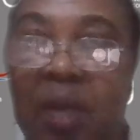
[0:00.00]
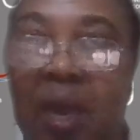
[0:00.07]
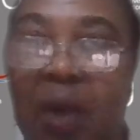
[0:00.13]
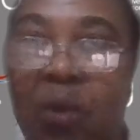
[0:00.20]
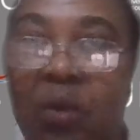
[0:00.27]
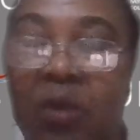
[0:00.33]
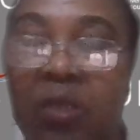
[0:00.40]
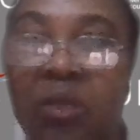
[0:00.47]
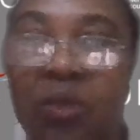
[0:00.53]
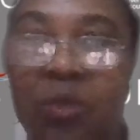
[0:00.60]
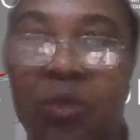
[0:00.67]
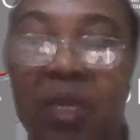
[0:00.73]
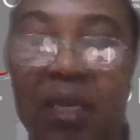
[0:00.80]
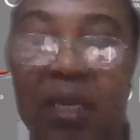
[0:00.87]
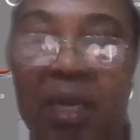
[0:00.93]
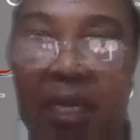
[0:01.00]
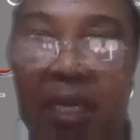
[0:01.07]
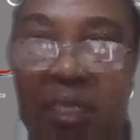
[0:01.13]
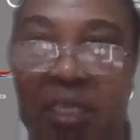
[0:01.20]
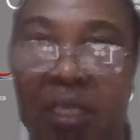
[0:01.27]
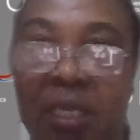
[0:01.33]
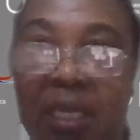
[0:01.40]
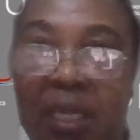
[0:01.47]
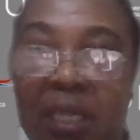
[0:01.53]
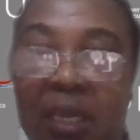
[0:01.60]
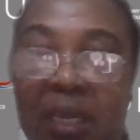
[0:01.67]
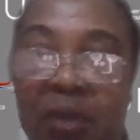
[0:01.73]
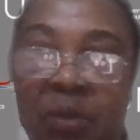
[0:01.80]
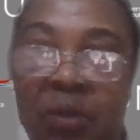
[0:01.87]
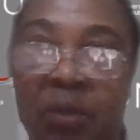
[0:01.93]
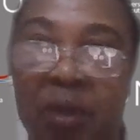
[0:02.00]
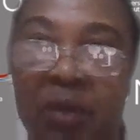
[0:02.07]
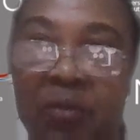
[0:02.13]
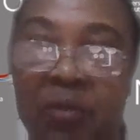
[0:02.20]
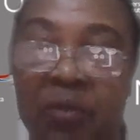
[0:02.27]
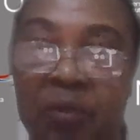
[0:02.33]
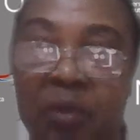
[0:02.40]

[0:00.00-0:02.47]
according to the criteria that you have